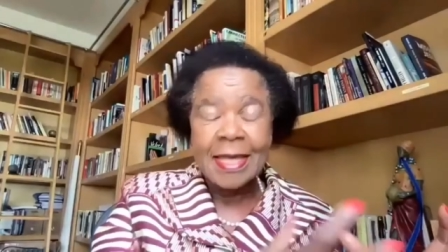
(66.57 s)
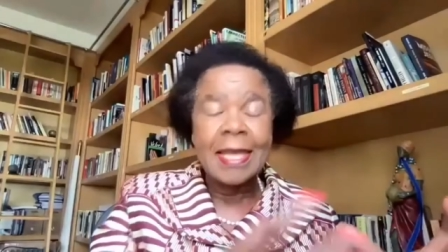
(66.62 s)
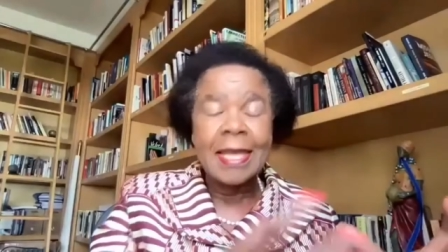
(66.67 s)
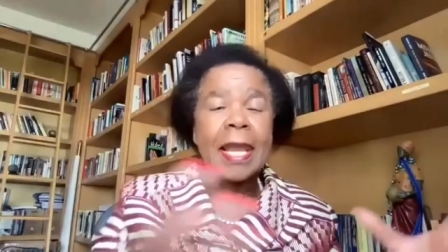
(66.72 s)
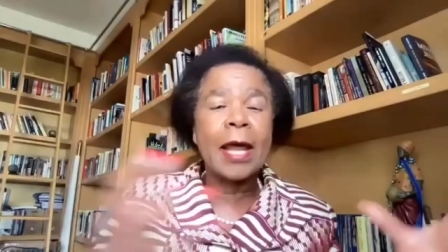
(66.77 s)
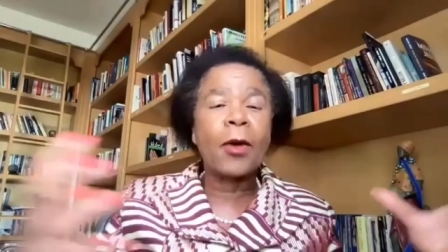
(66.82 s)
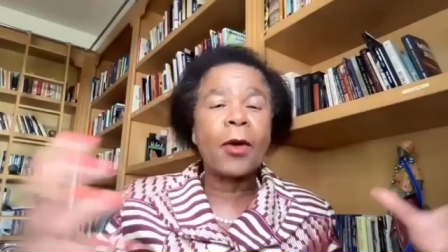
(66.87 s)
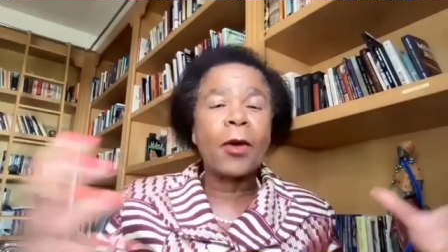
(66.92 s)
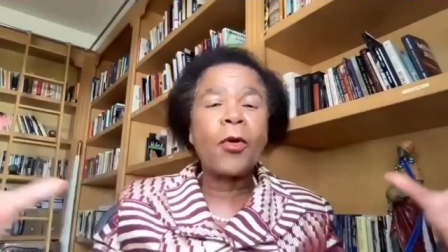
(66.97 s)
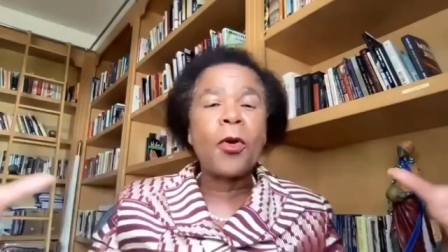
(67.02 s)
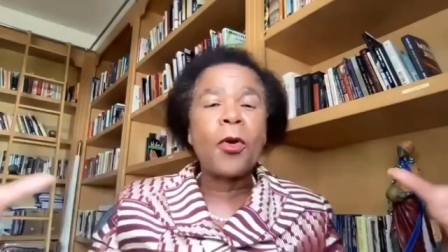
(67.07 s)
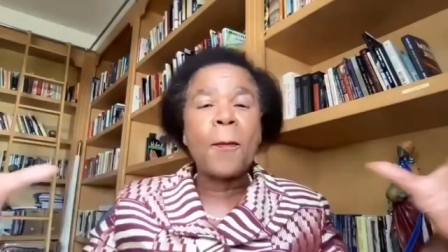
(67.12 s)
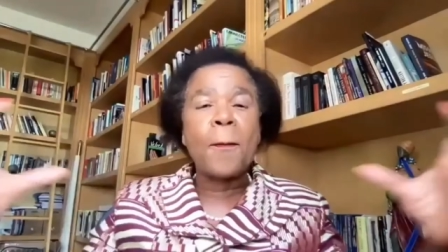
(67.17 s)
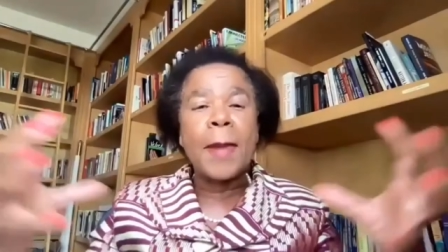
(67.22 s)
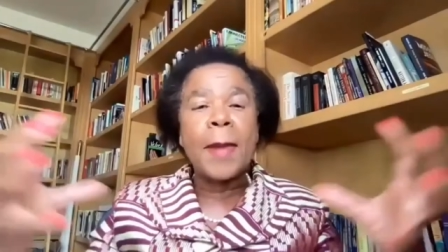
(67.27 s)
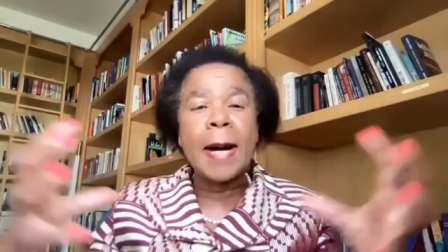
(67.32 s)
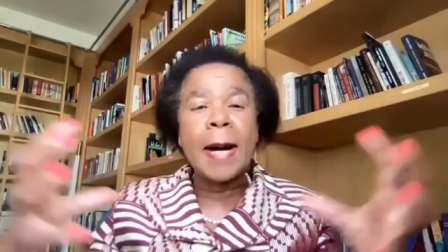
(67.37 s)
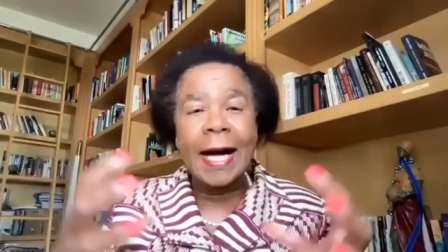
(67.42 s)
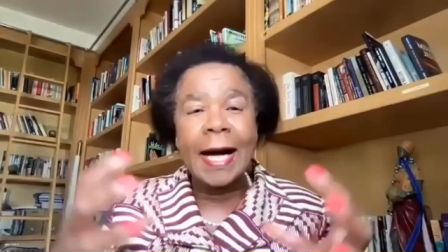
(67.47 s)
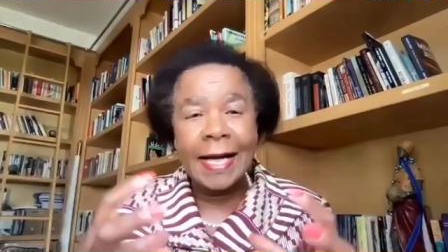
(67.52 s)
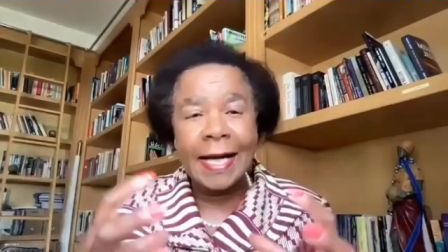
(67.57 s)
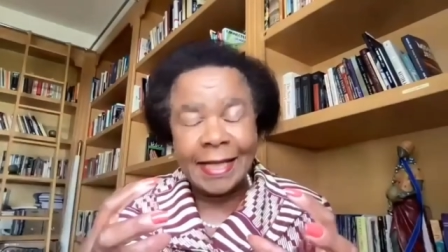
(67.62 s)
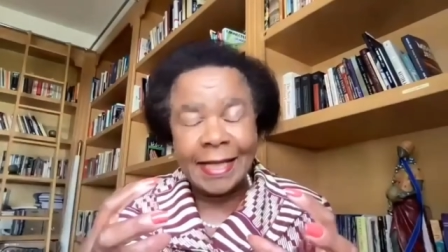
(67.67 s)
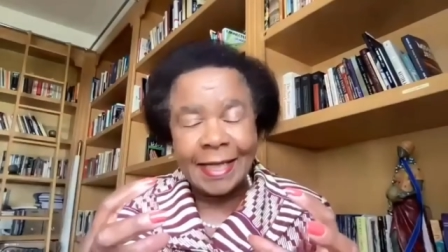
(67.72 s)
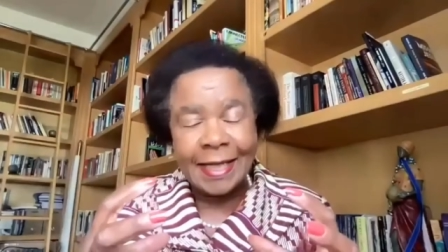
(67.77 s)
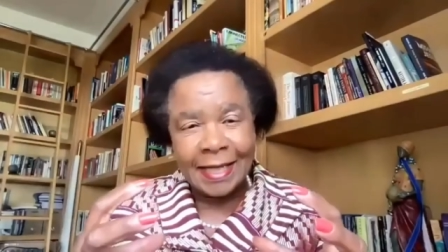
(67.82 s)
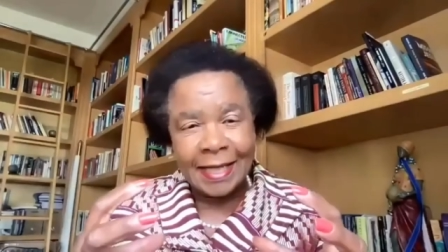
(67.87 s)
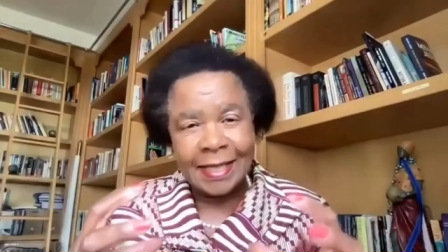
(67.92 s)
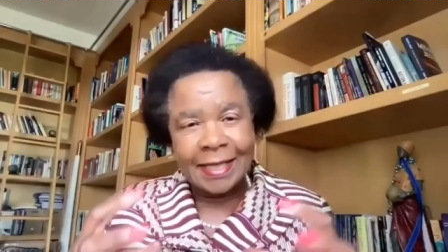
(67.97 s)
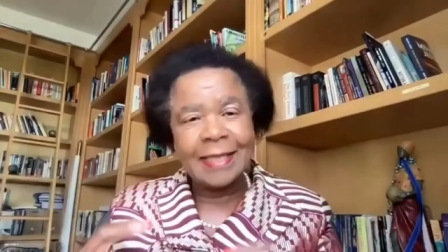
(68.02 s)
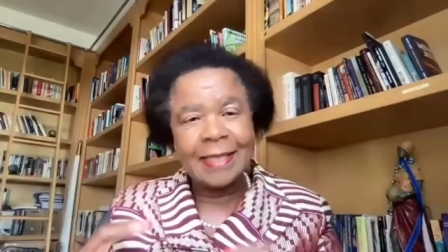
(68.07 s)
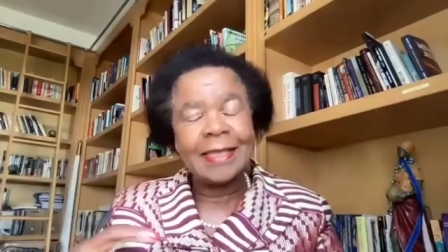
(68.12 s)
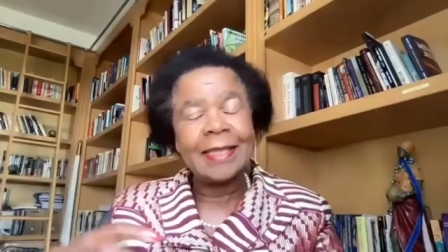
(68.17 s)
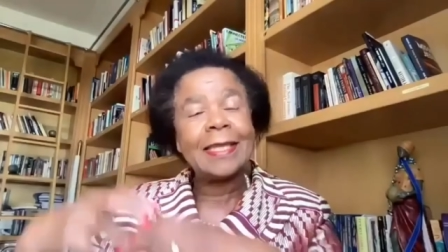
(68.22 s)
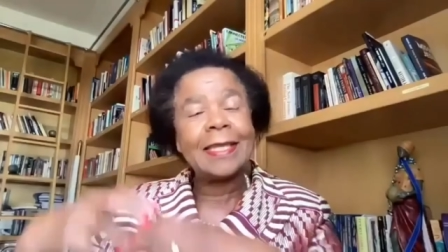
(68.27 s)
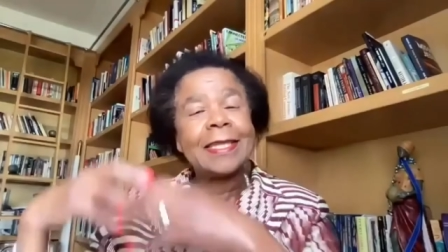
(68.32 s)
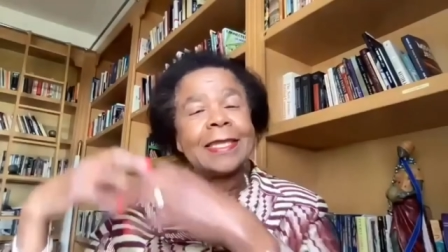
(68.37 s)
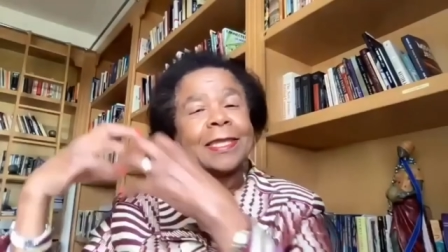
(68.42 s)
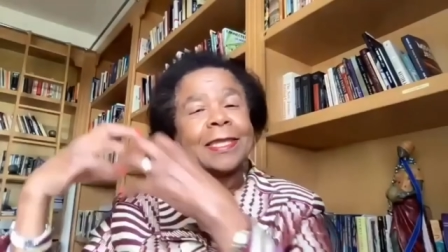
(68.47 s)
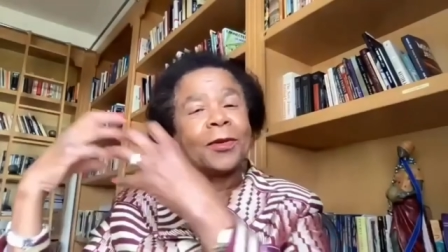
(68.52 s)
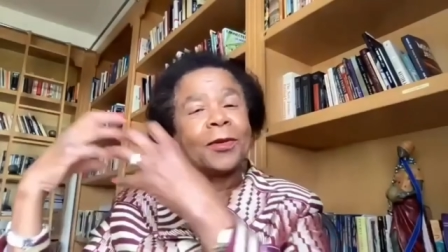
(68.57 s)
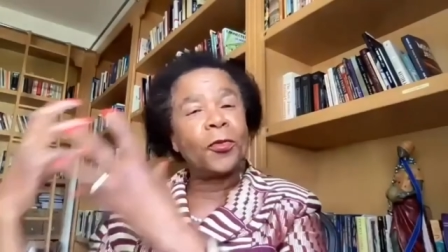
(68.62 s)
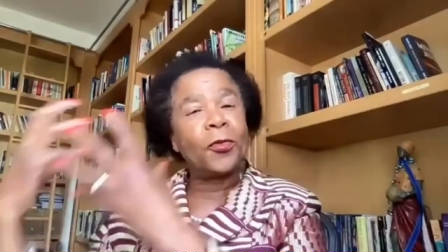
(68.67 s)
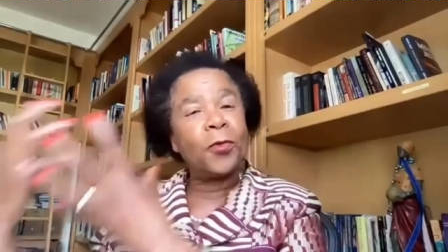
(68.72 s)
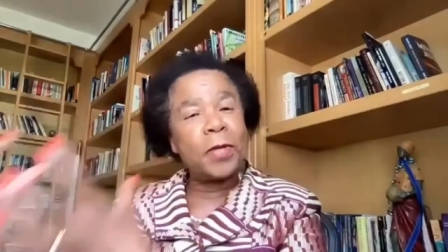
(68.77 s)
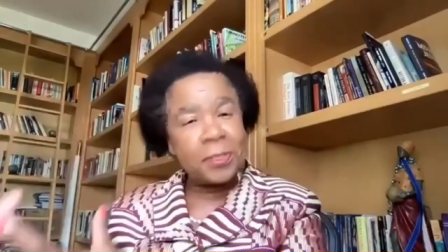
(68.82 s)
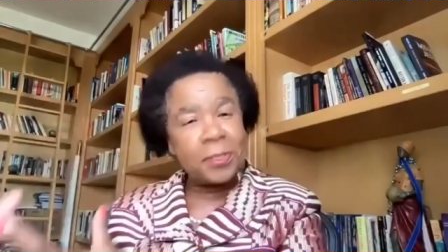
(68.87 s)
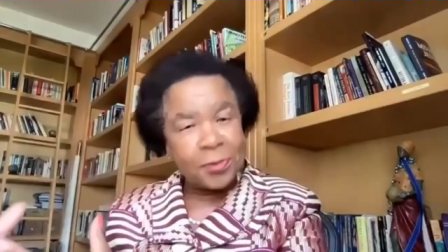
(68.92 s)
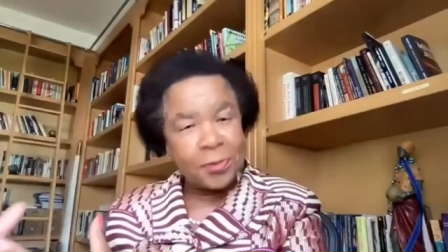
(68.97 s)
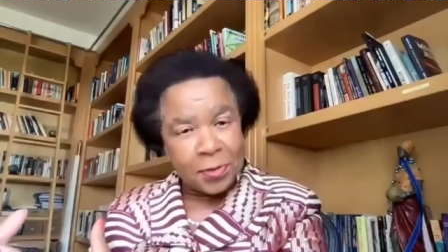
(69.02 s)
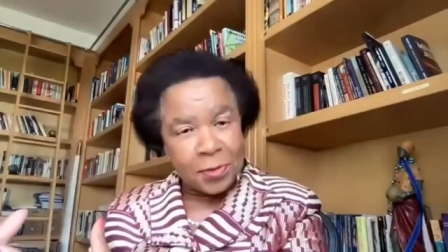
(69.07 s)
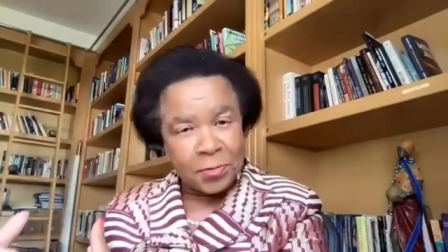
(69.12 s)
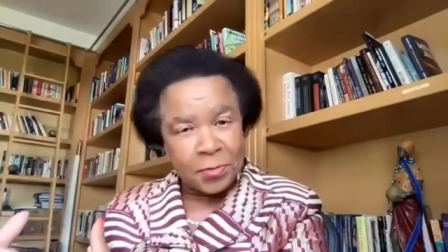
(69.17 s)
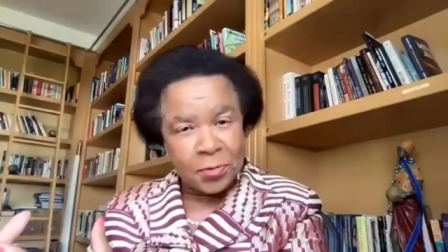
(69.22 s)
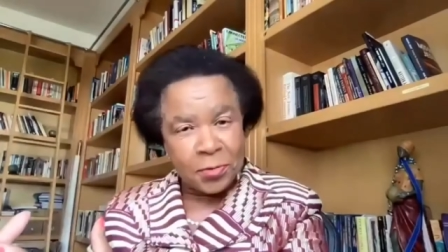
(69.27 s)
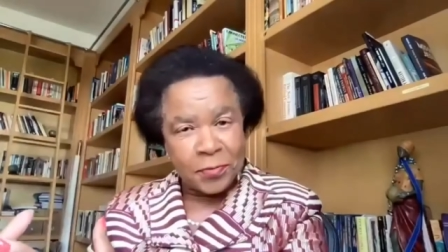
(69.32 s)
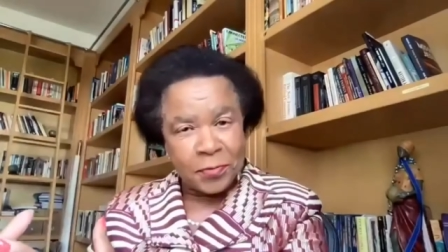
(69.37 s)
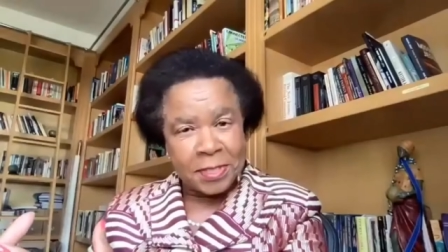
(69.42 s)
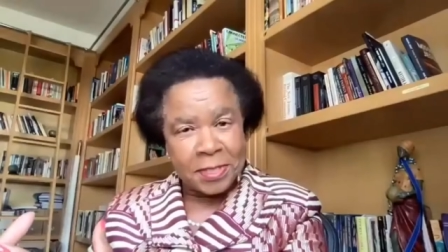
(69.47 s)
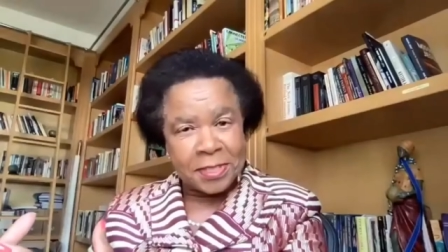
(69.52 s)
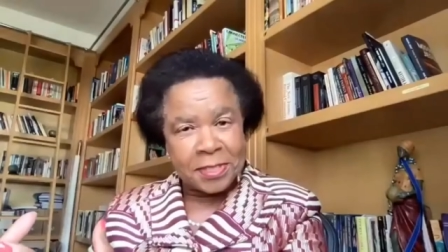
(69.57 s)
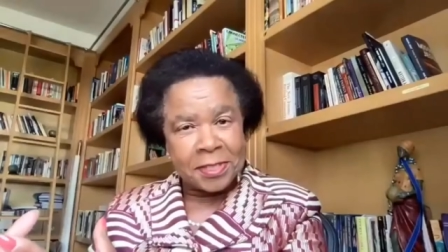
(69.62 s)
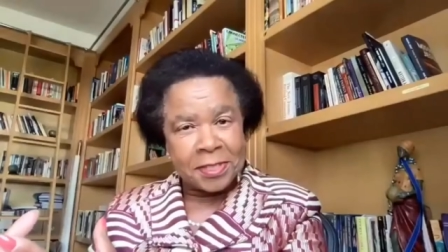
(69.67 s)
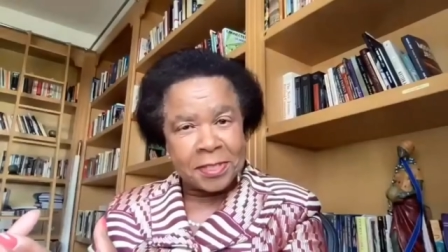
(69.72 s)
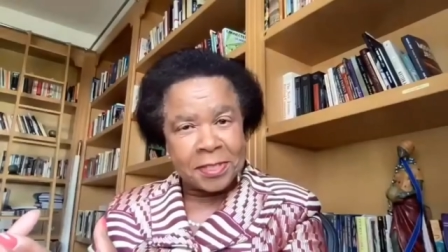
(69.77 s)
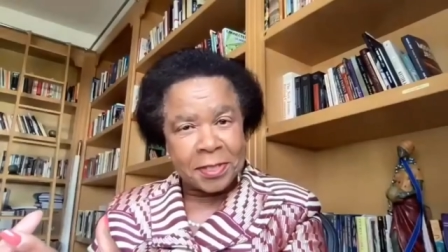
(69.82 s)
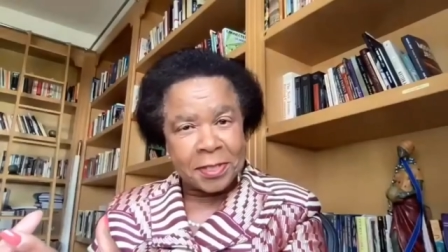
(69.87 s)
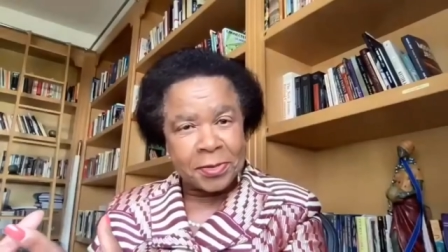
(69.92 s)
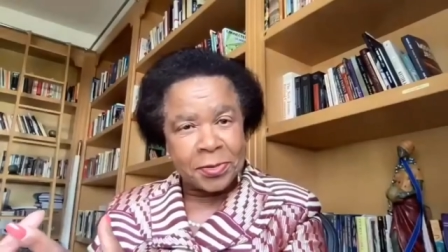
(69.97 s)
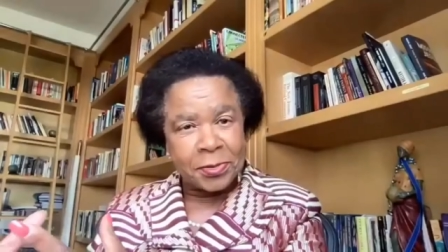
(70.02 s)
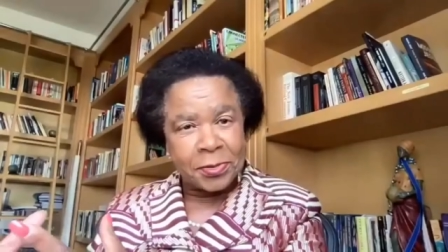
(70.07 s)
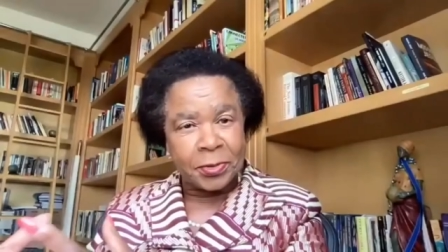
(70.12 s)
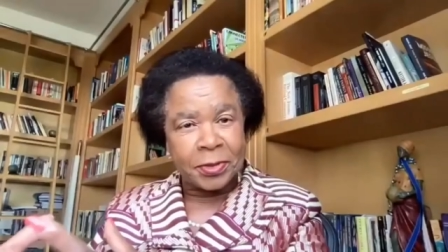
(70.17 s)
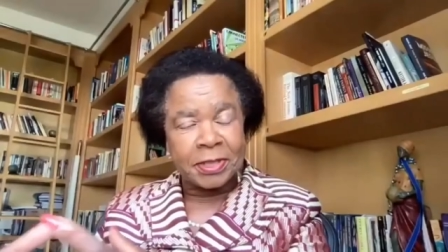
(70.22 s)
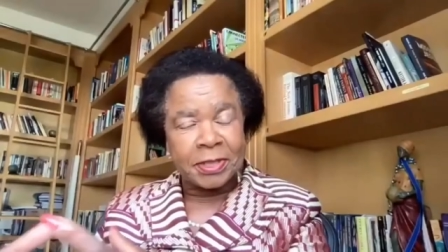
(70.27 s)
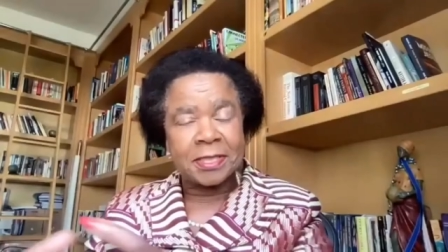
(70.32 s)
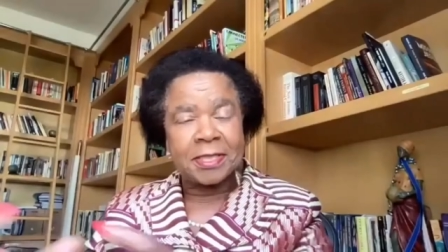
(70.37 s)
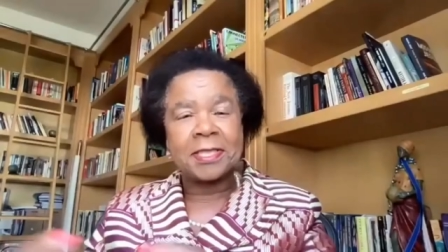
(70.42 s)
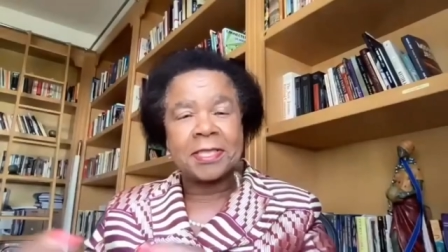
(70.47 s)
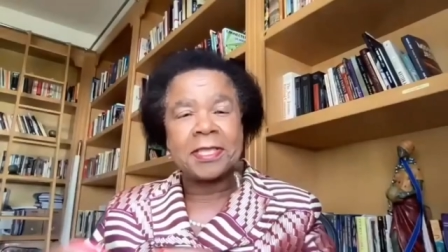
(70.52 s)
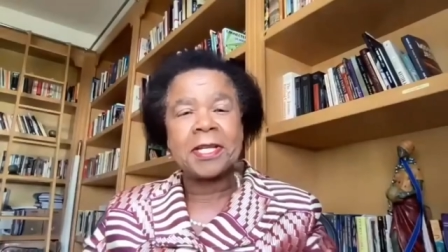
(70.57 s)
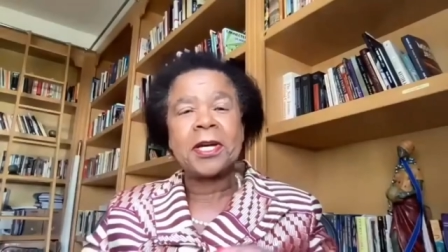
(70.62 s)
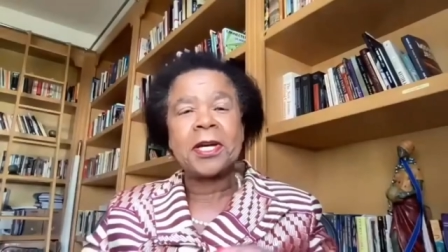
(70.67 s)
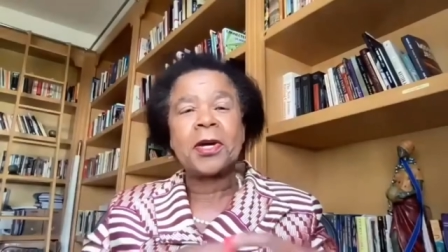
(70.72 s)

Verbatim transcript: Now, combining the wisdom of indigenous knowledge